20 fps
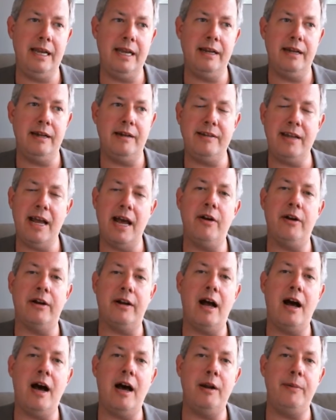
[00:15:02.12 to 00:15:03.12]
a down
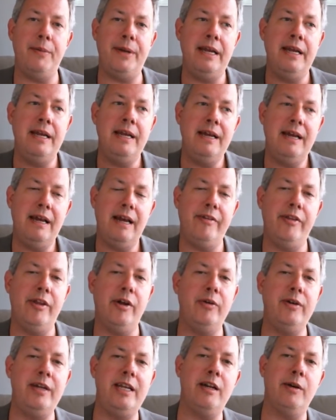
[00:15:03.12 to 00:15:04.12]
economy, and
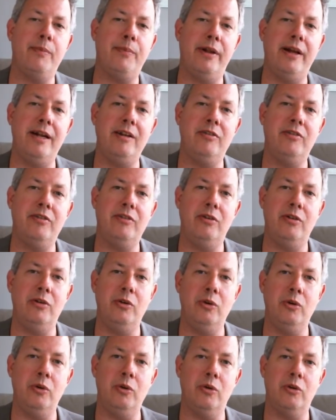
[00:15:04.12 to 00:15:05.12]
they'll need a place
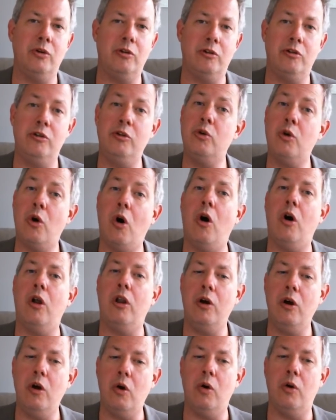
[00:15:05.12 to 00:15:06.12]
to call
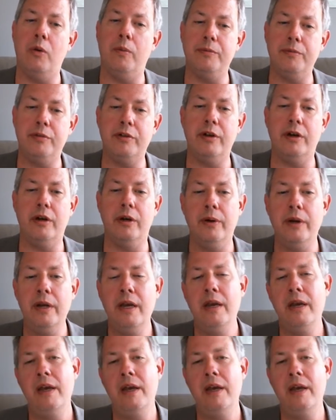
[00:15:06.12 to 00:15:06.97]
home. So